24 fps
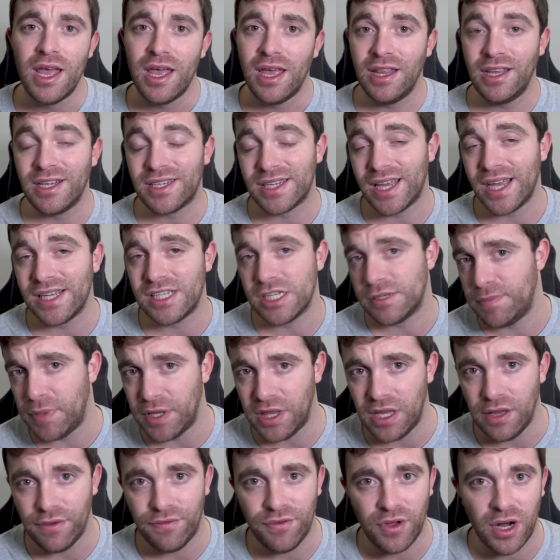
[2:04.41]
In this case, it's a bit
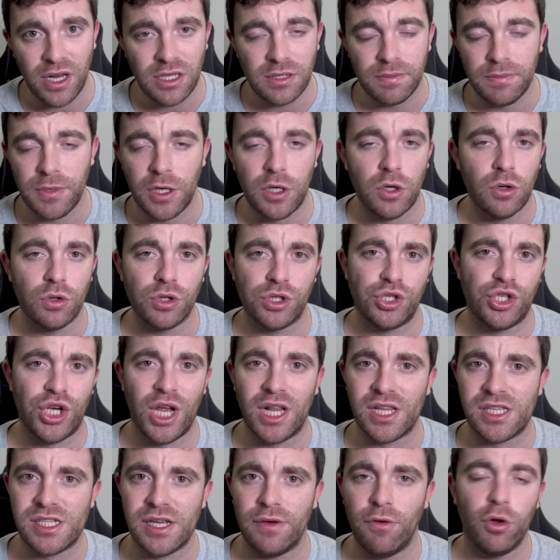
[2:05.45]
different because
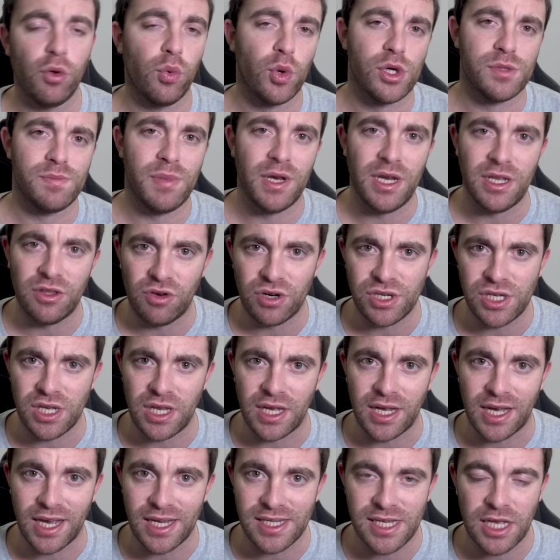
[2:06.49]
Chelsea have always been interested
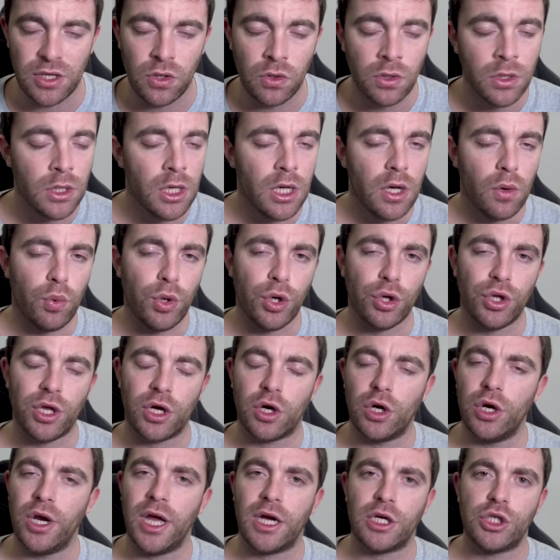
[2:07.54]
in Caicedo. We know the
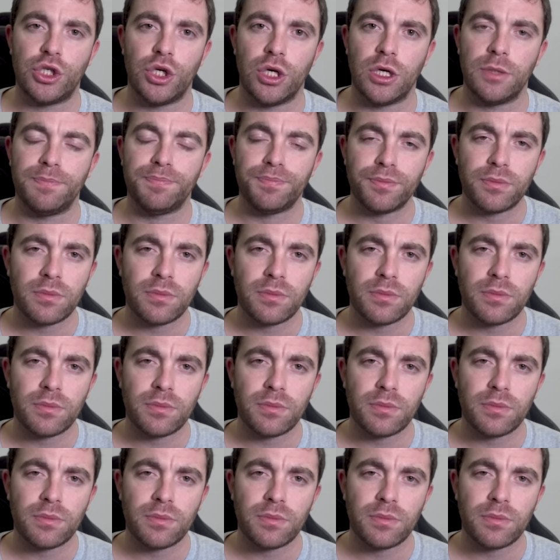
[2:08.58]
connection